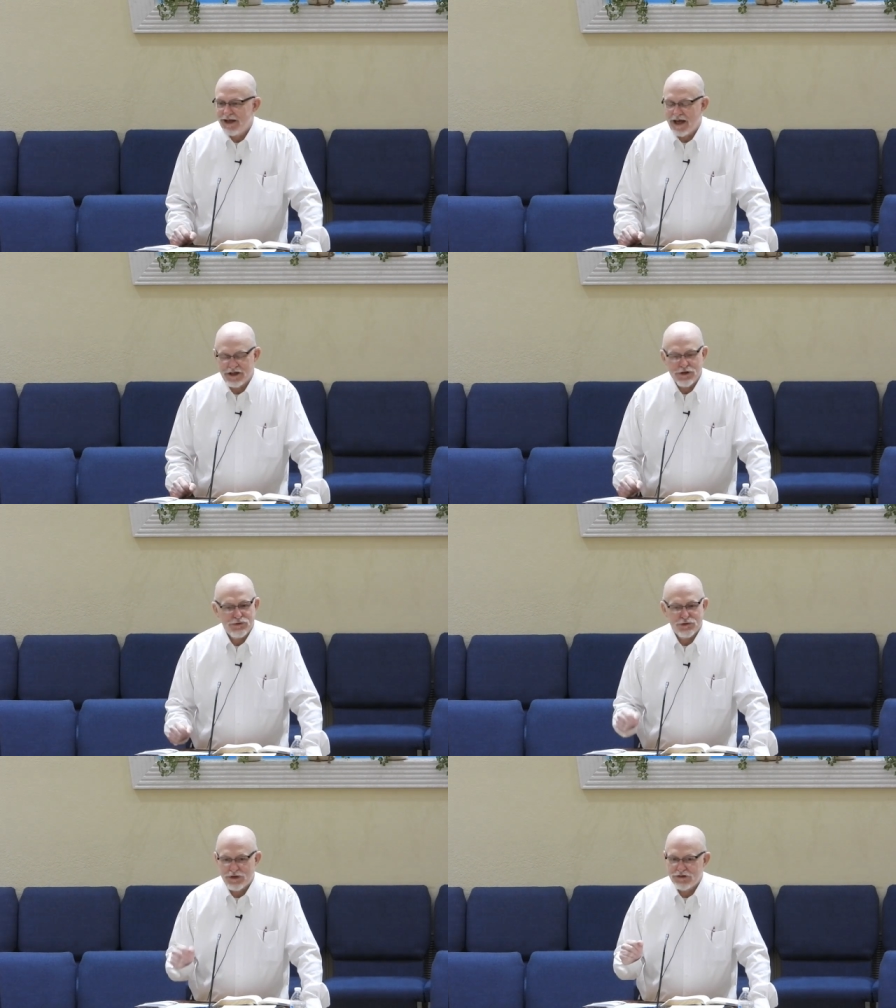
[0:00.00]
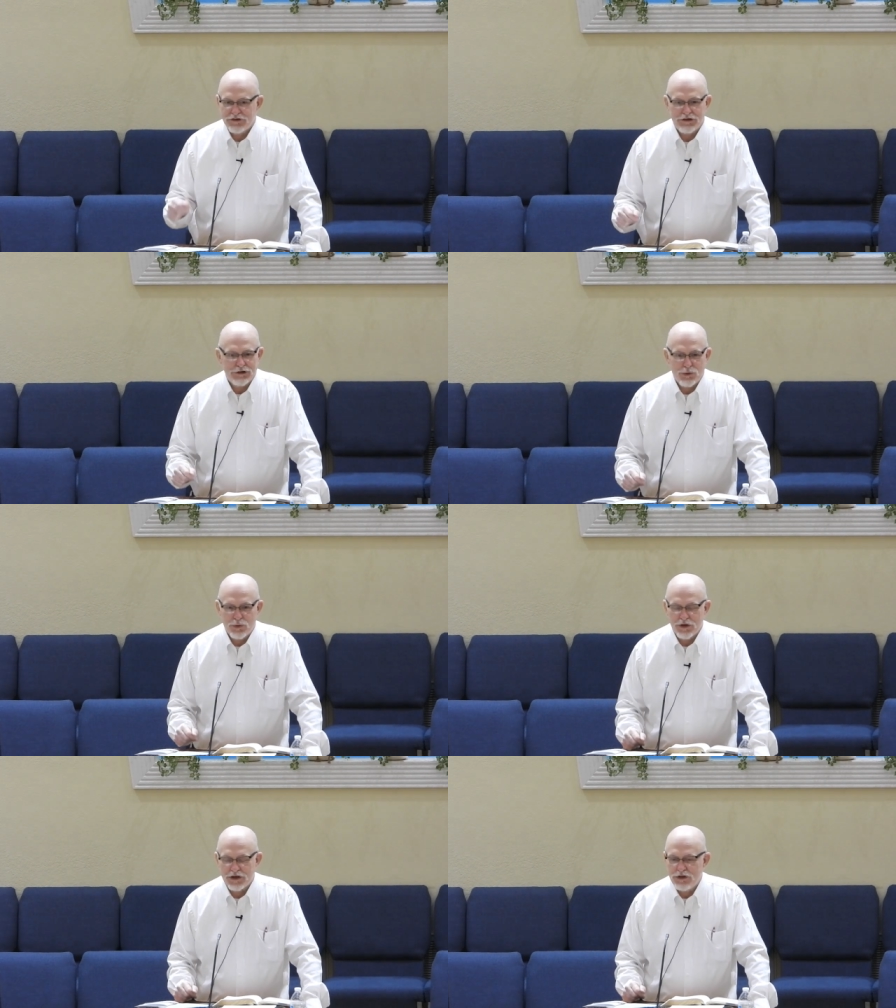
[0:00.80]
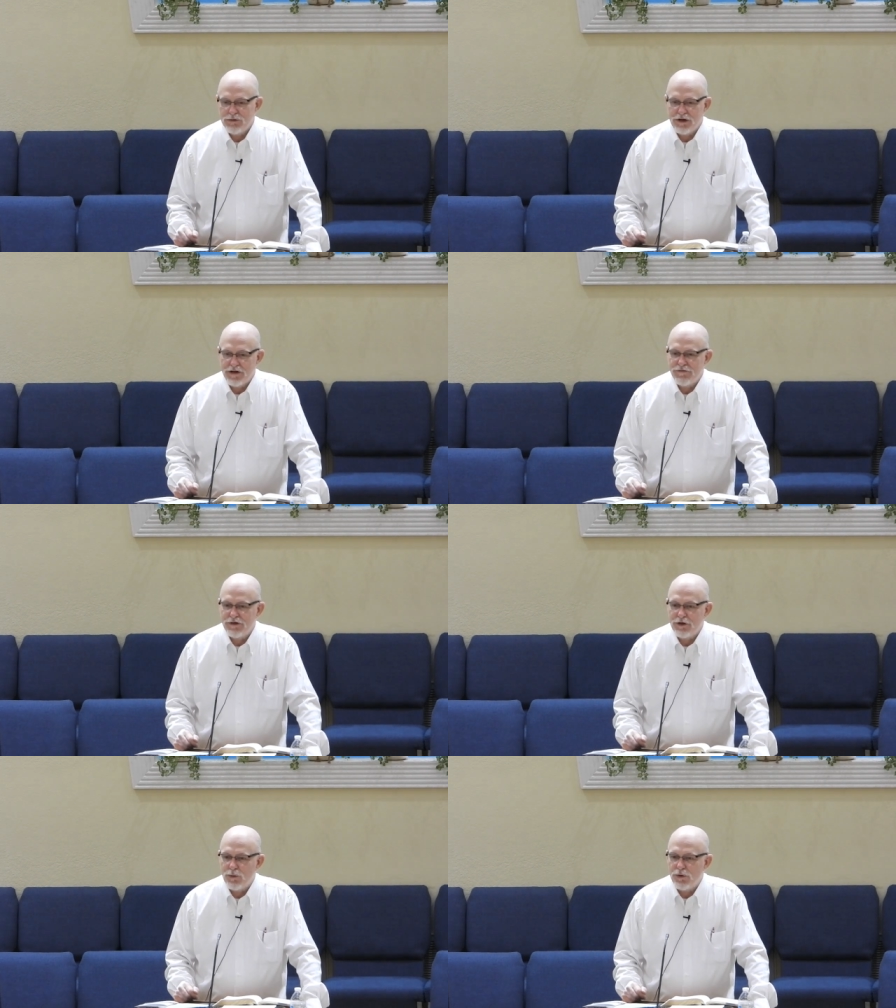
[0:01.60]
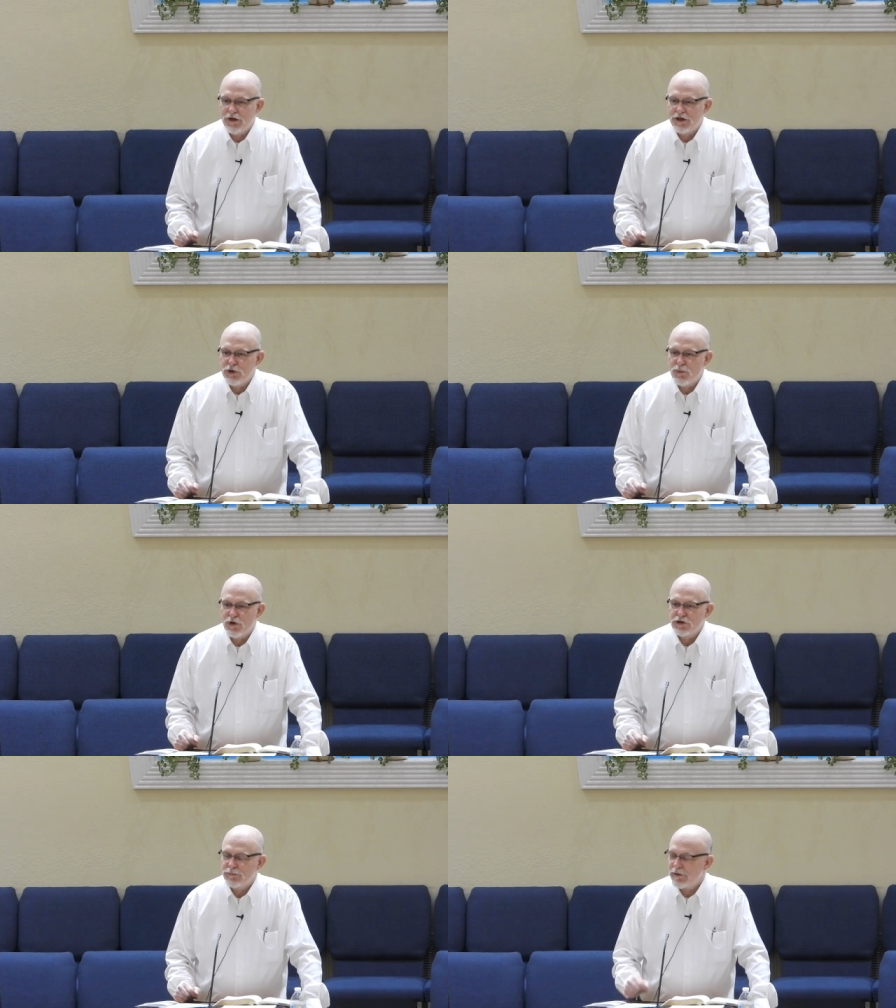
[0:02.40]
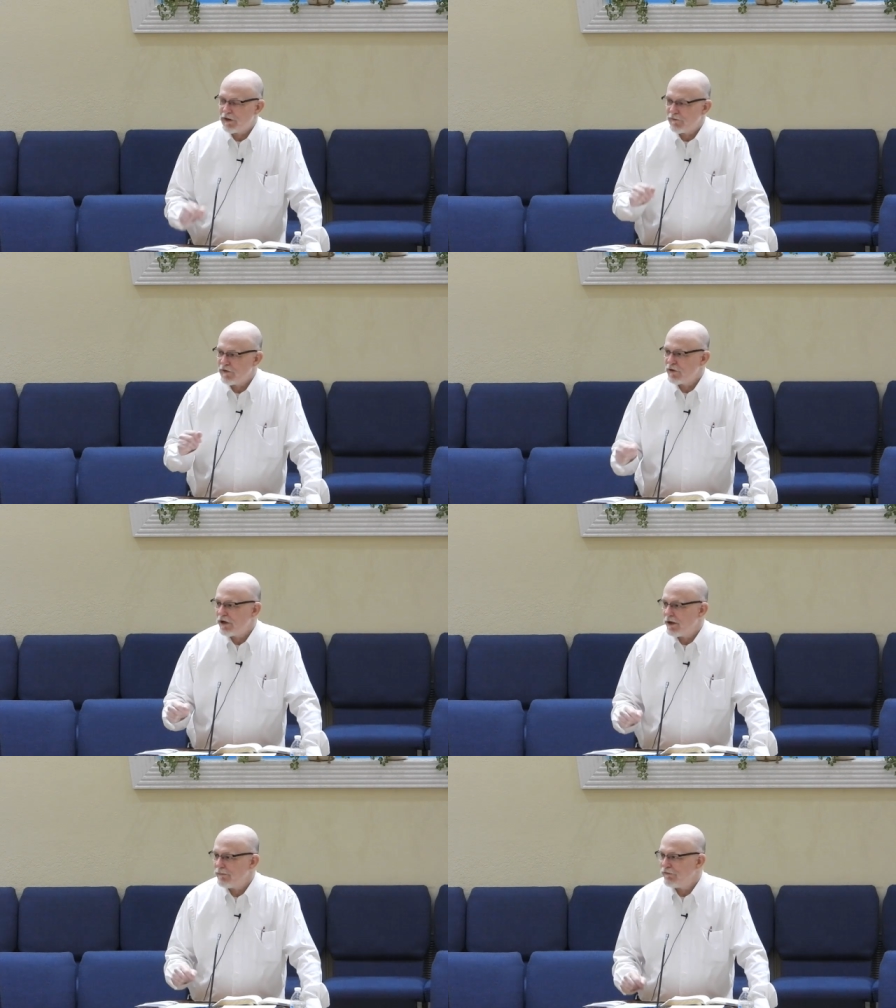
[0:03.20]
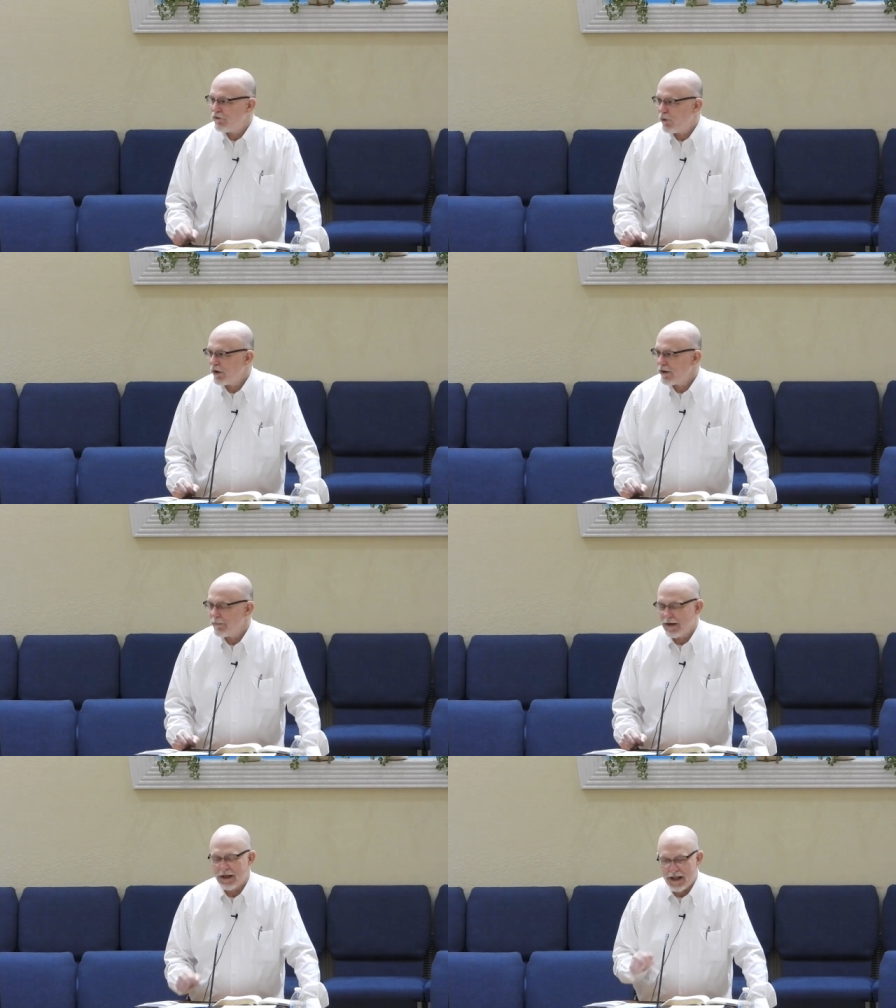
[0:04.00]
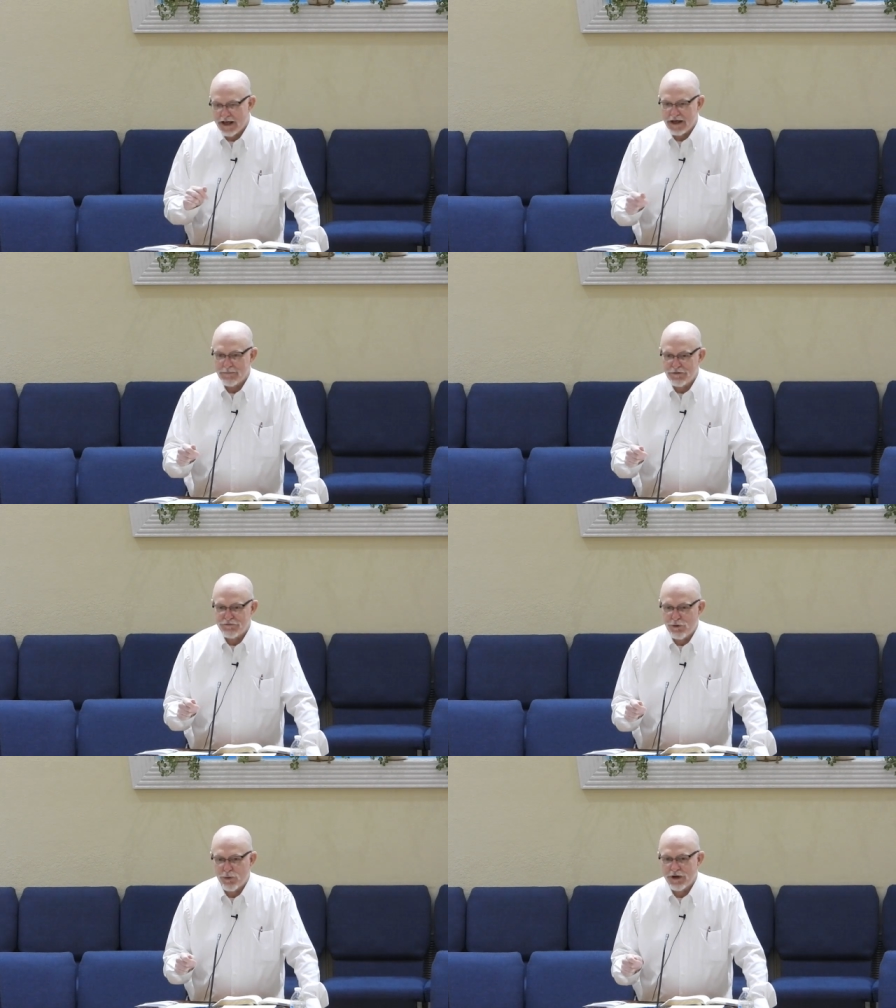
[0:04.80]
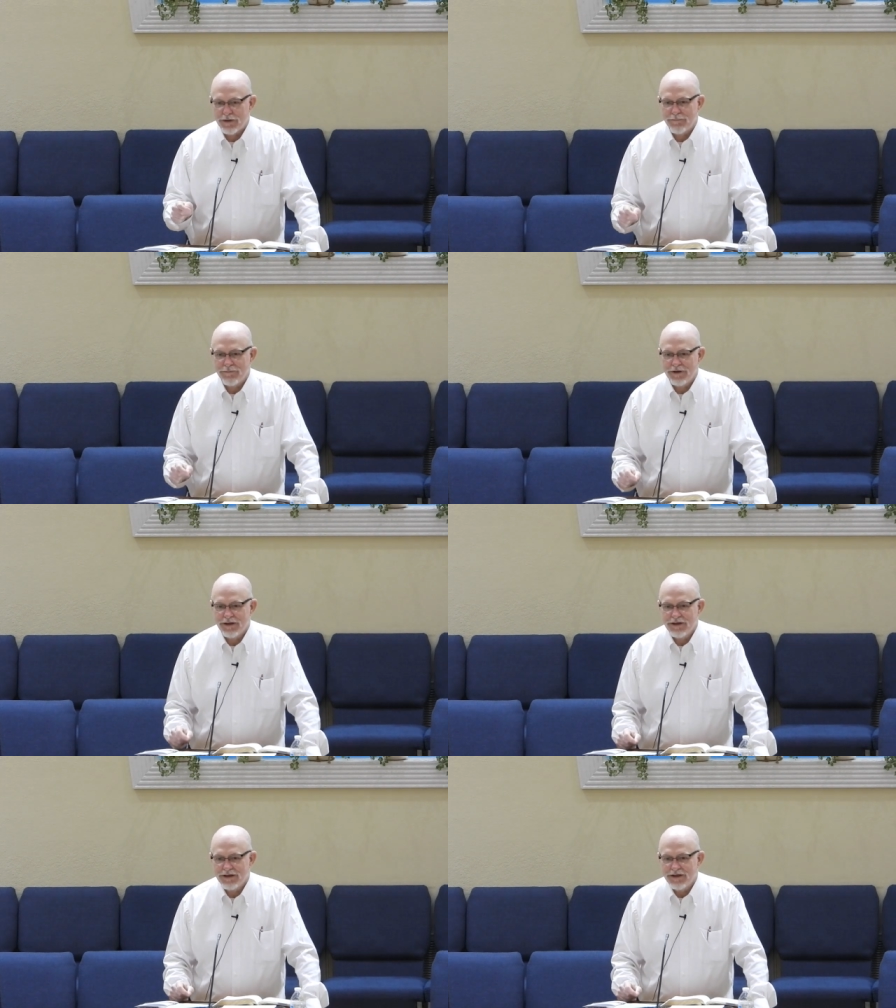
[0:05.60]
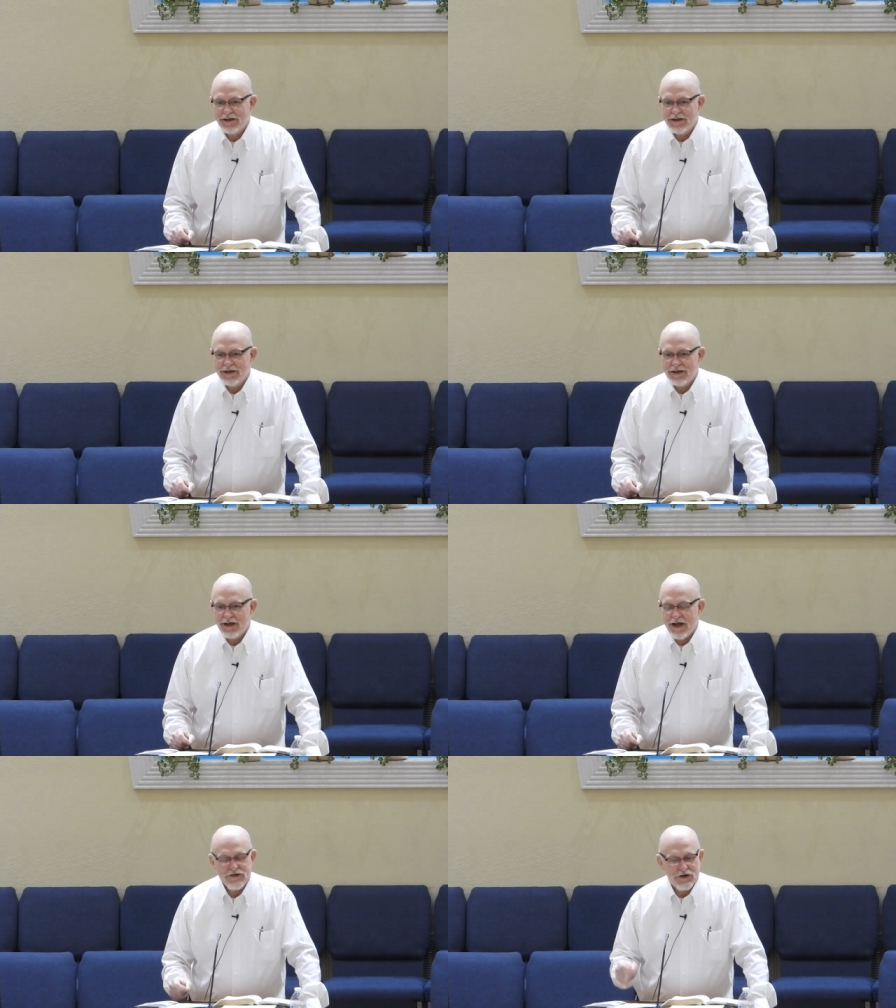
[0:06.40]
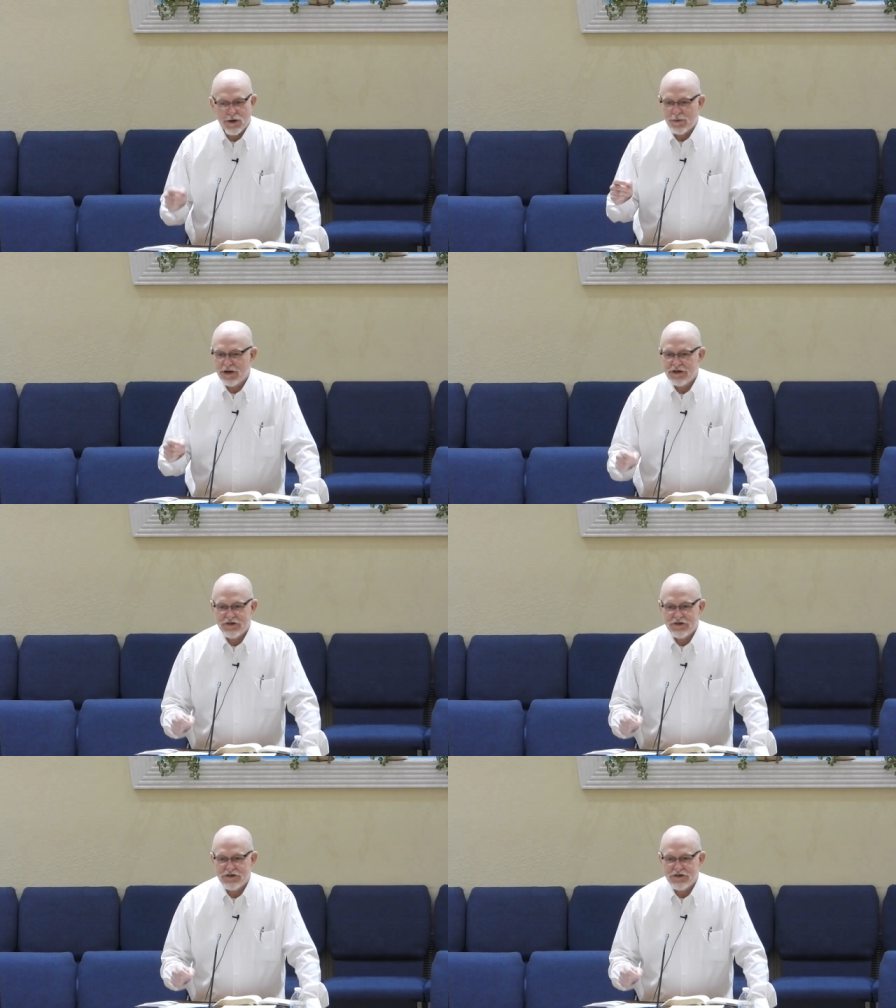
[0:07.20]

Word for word: and you trust the Lord and you love the Lord and you worship Him and you come before Him and lay it before Him, He's already